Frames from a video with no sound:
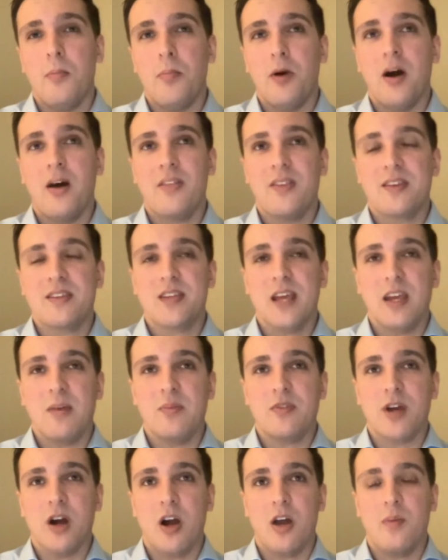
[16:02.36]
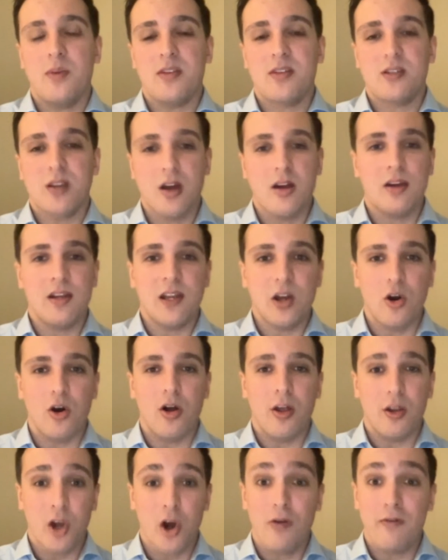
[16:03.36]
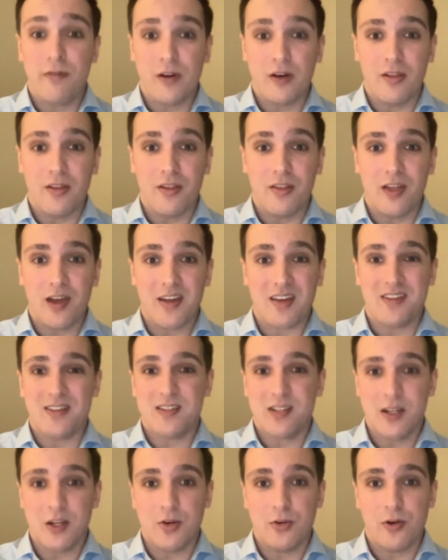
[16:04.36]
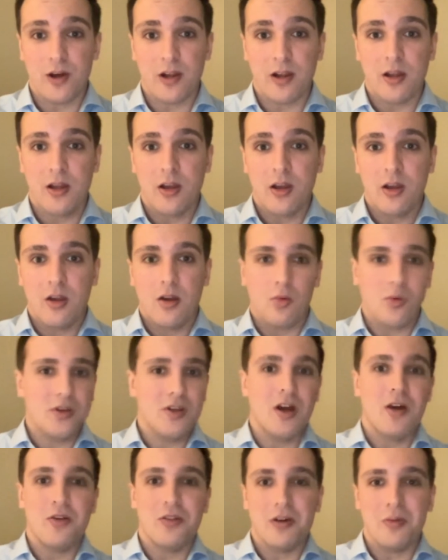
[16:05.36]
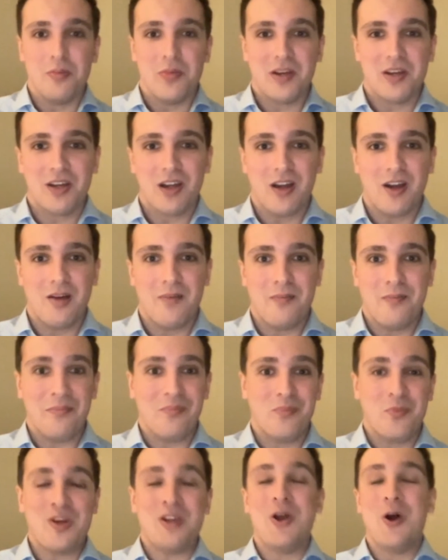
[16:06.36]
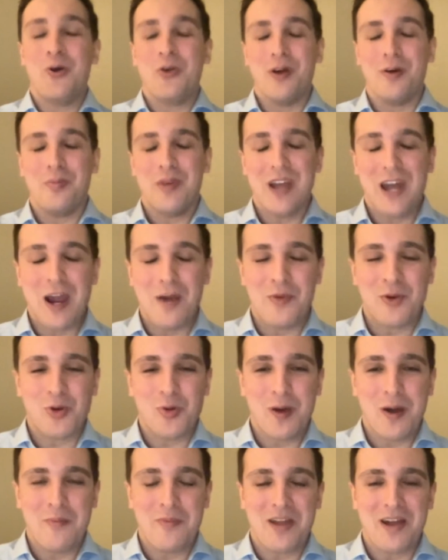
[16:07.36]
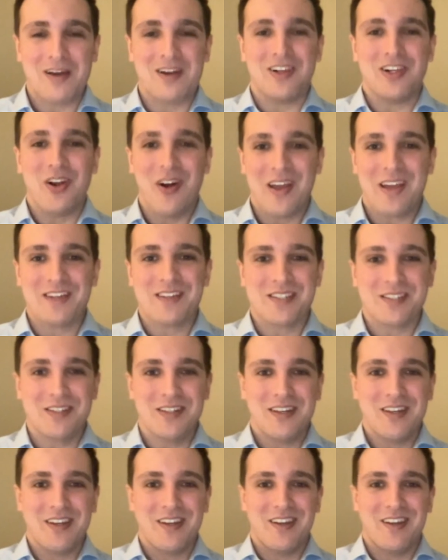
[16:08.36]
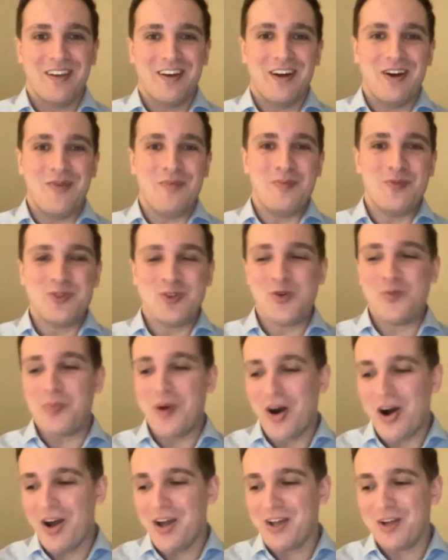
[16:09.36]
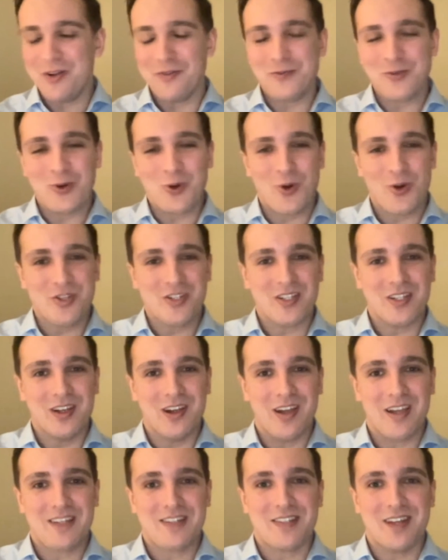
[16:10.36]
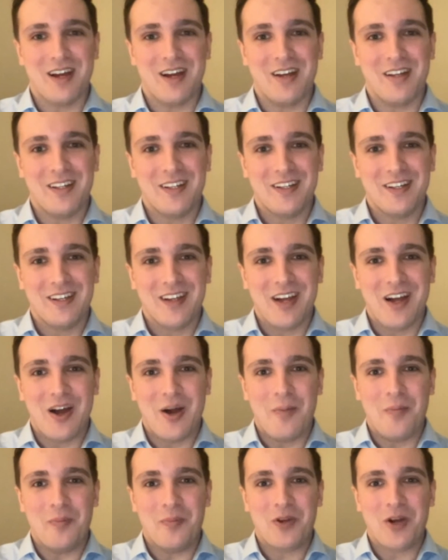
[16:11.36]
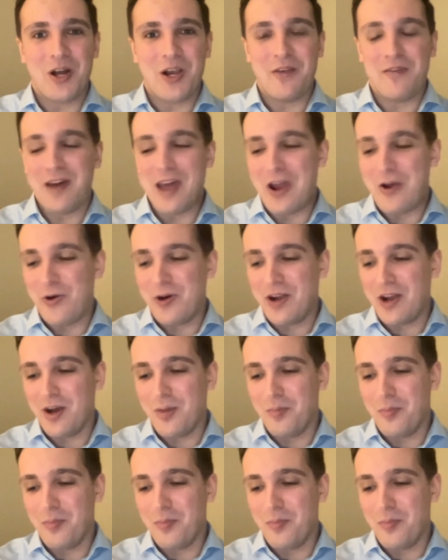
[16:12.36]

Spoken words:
But at the same time, it's certainly an offer that they're considering. We know that Pierre-Emerick Aubameyang likes Dubai. Of course, he likes that kind of area.